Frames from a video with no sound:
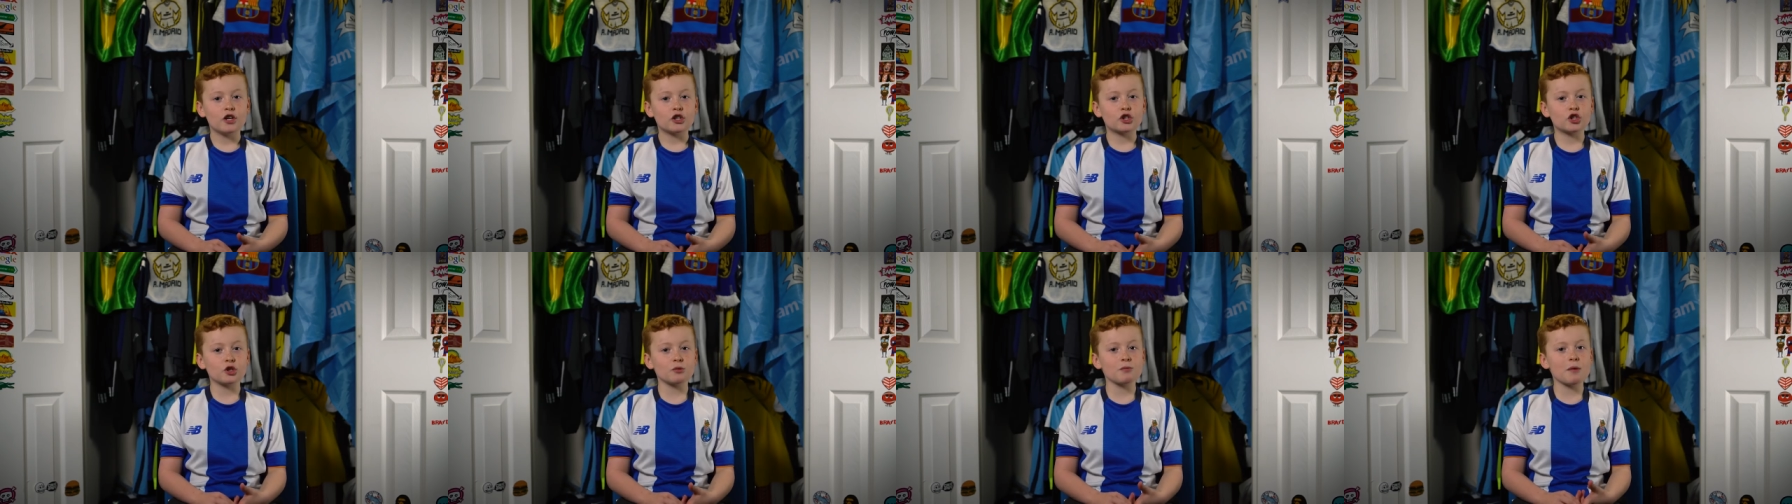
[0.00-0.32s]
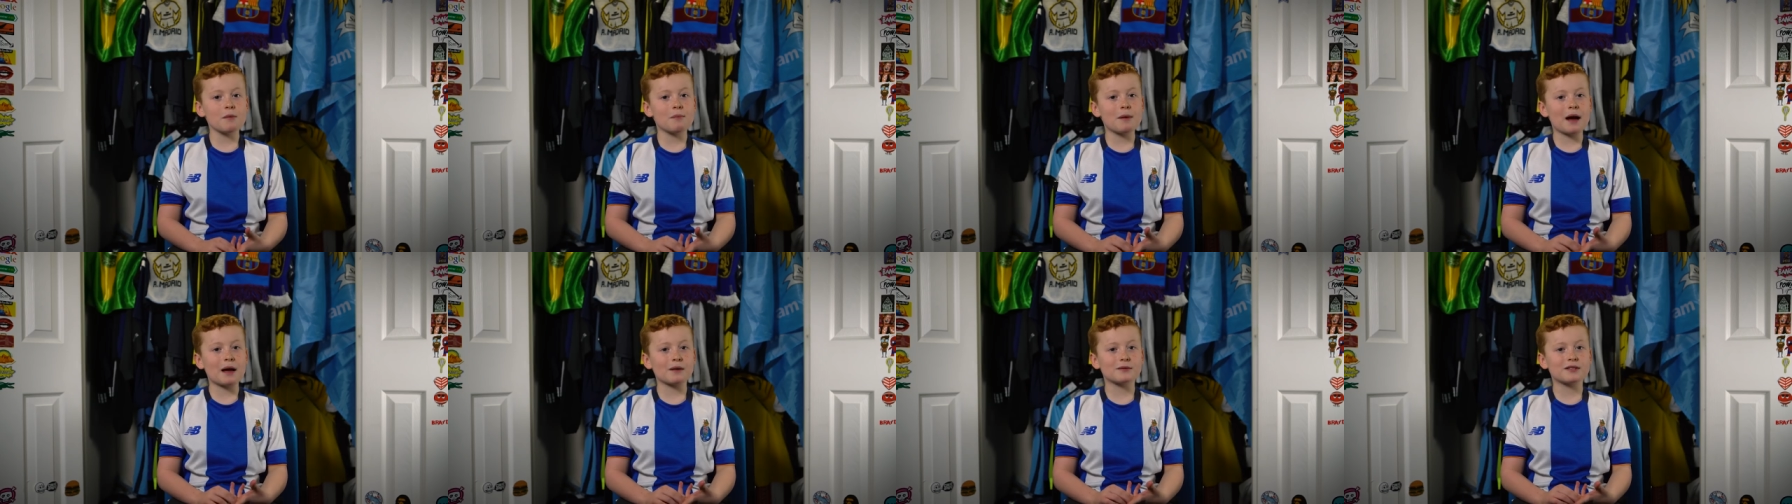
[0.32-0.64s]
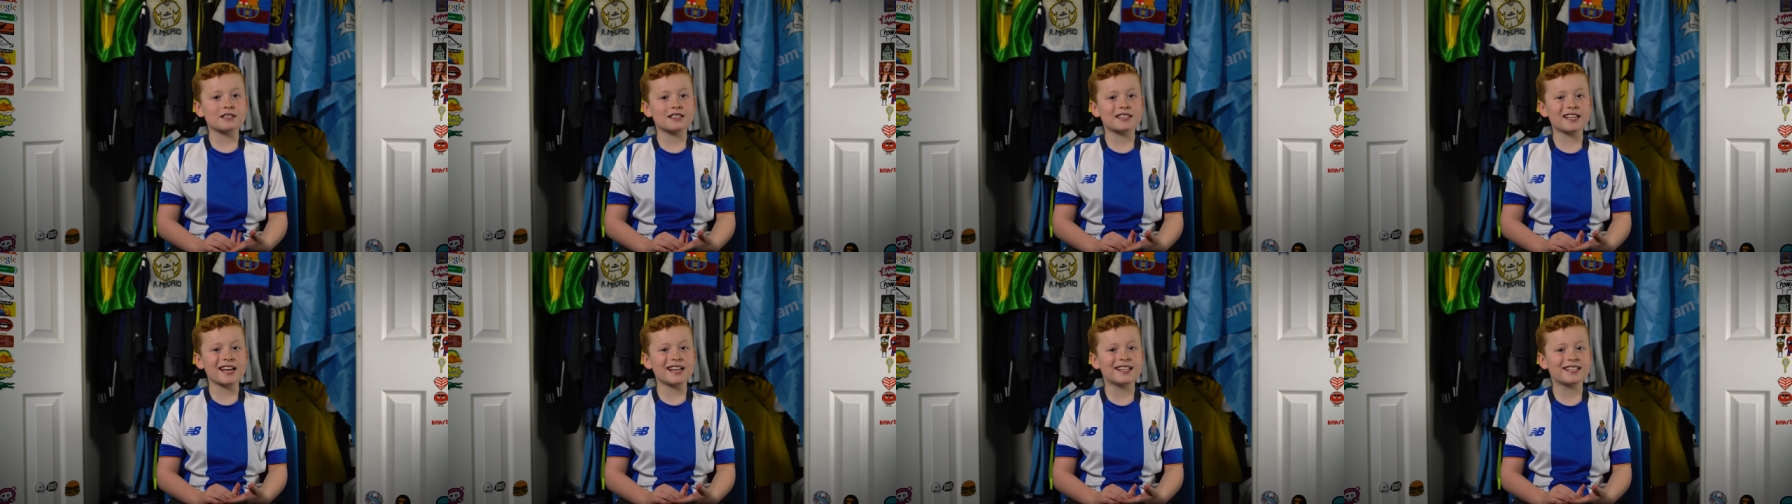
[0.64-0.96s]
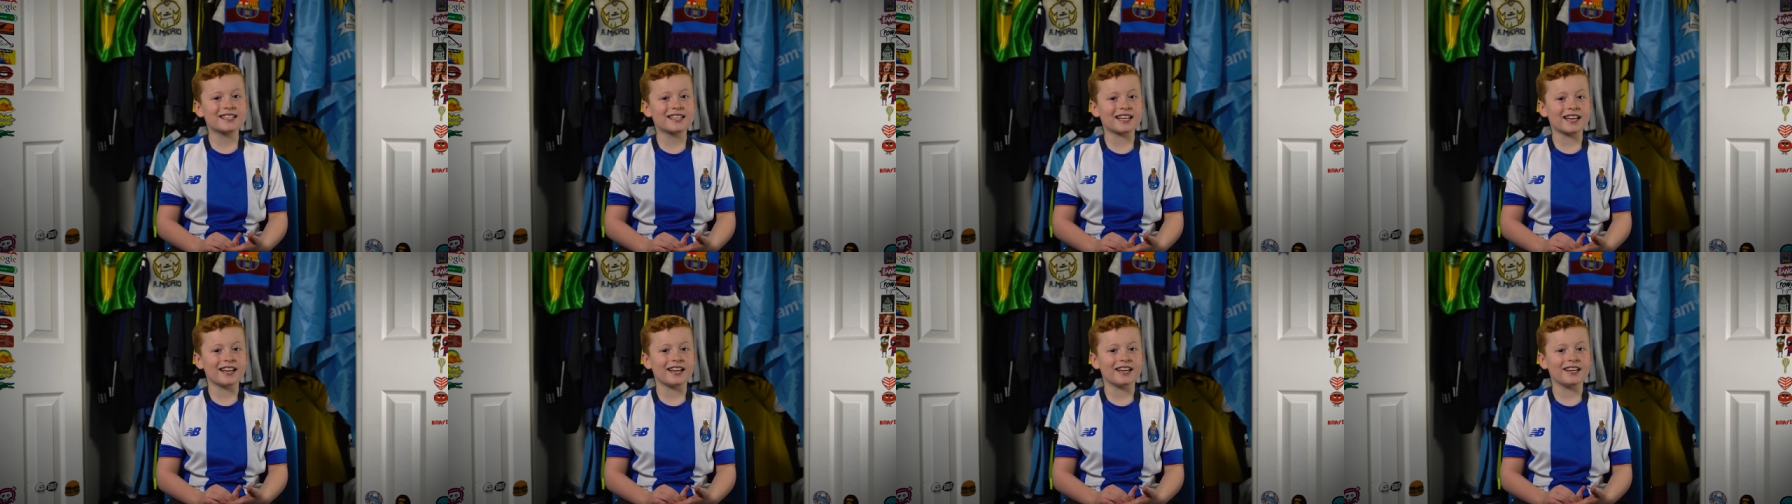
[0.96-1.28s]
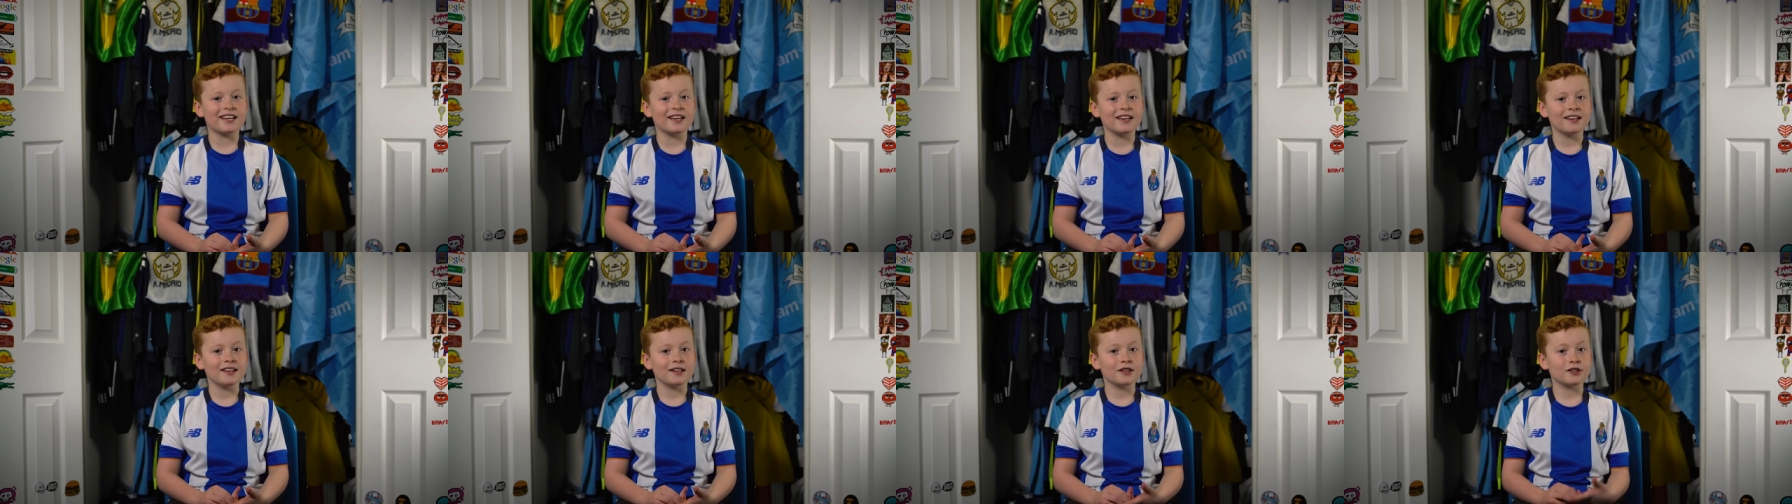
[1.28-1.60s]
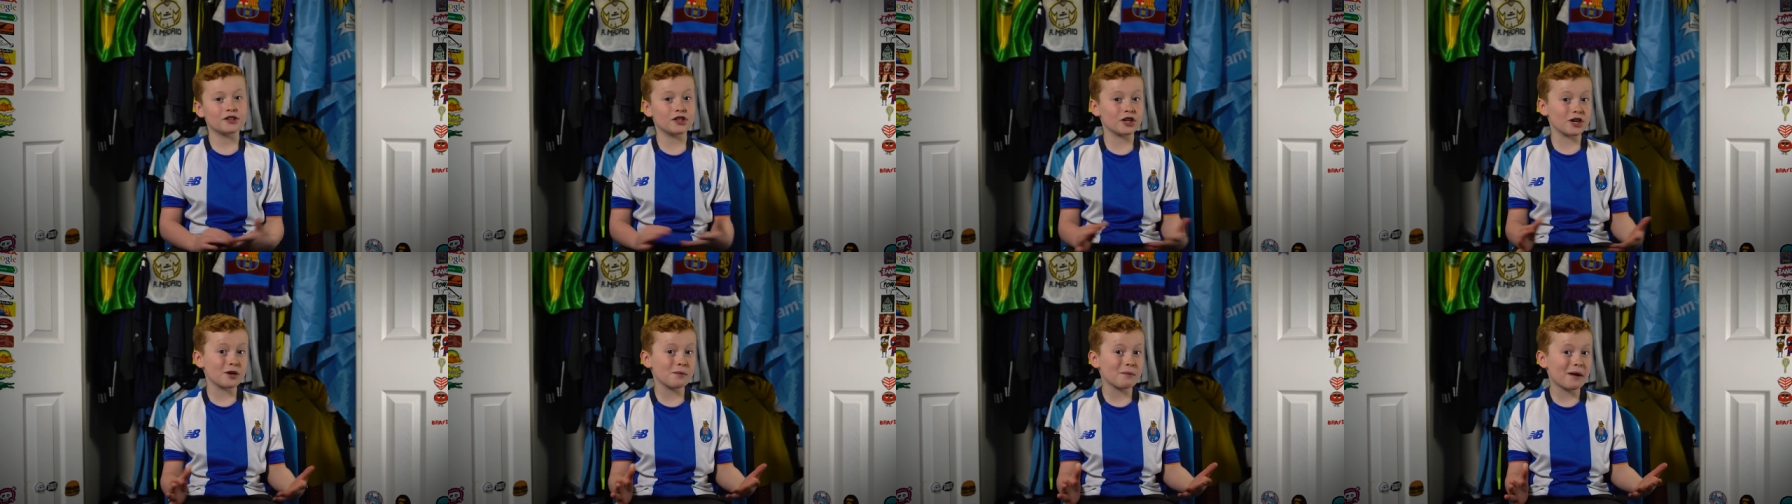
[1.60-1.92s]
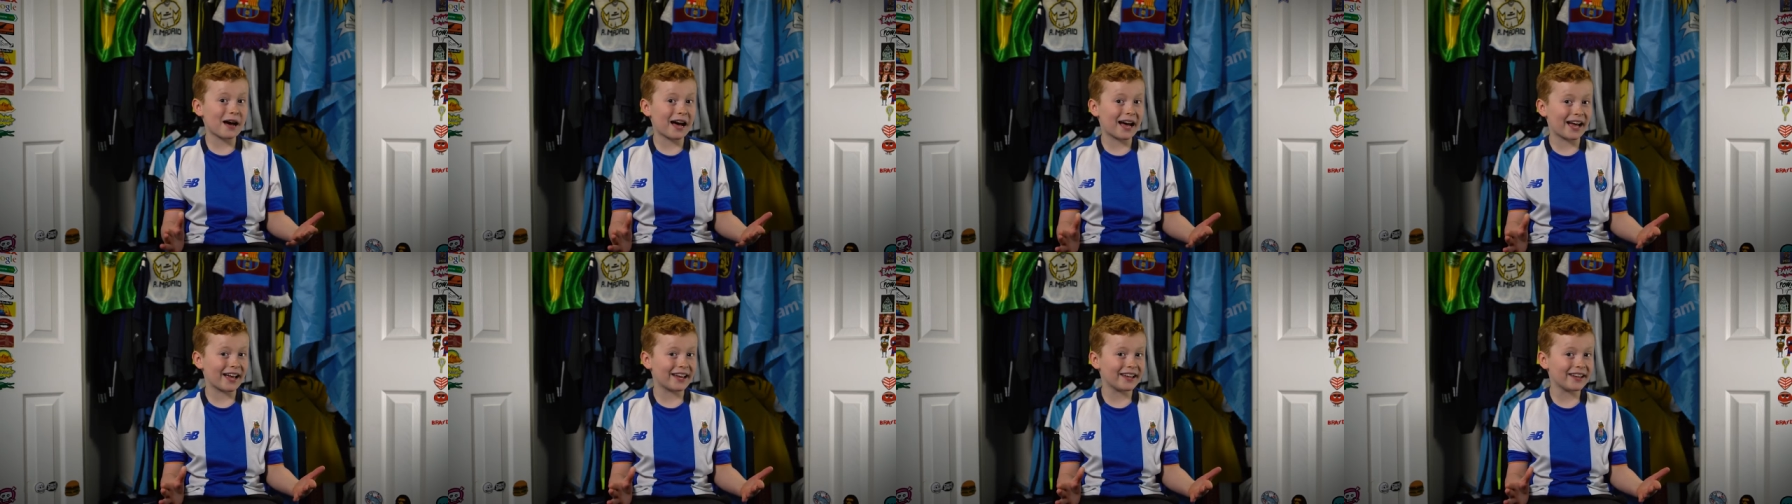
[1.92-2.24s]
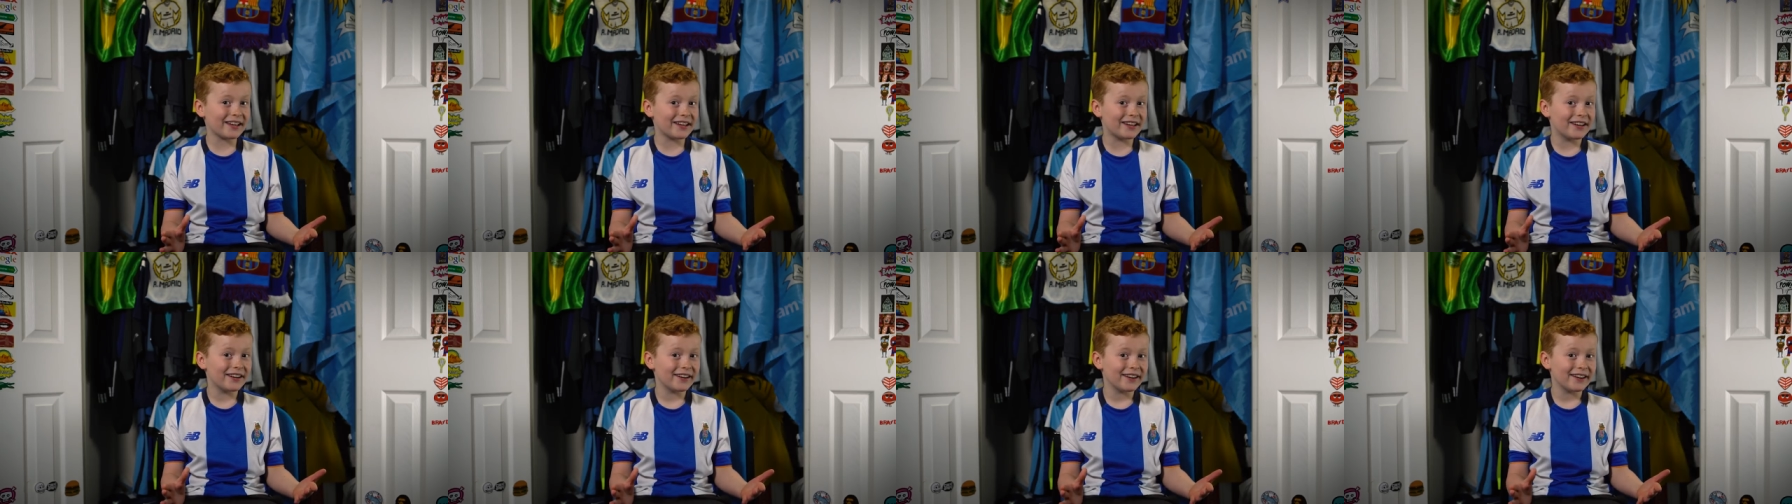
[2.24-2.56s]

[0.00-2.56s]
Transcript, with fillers: some about City. Do you mind?